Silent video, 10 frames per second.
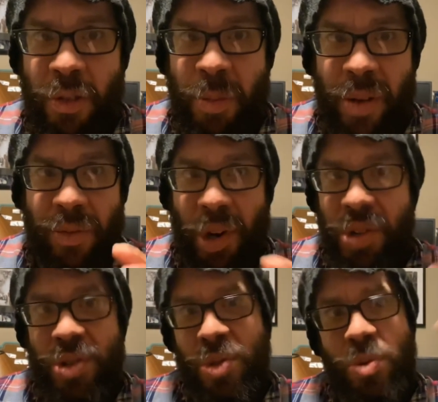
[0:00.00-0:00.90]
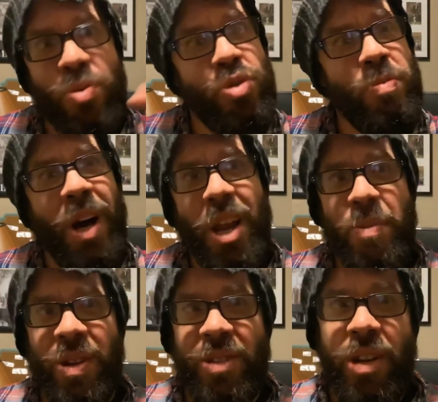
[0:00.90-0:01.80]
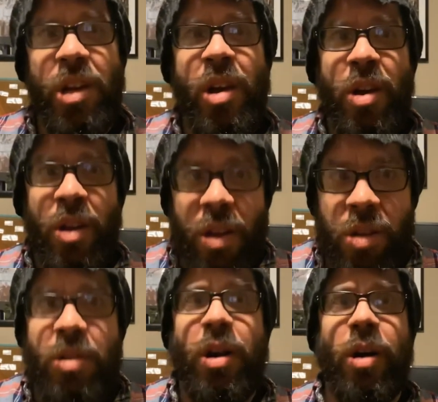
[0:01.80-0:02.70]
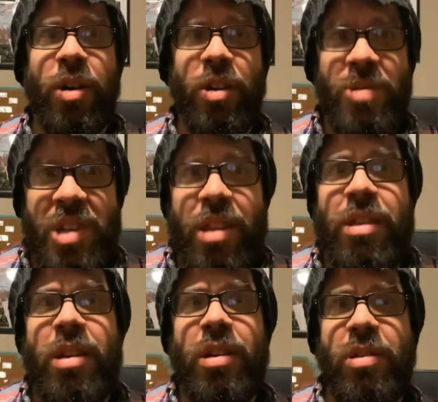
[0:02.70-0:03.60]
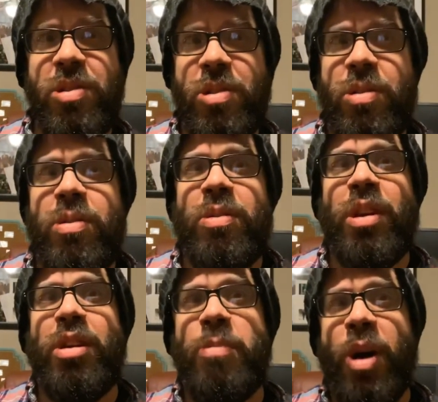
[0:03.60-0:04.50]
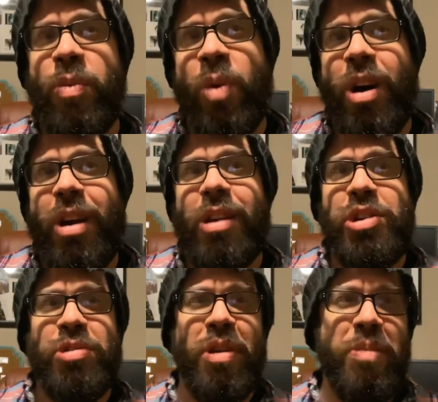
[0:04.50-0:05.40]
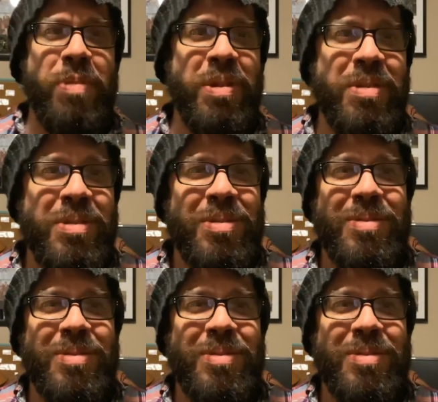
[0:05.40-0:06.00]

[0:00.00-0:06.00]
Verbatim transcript: For my friends who do bodybuilding, you know, cardio is that thing you do, like you might walk on a treadmill.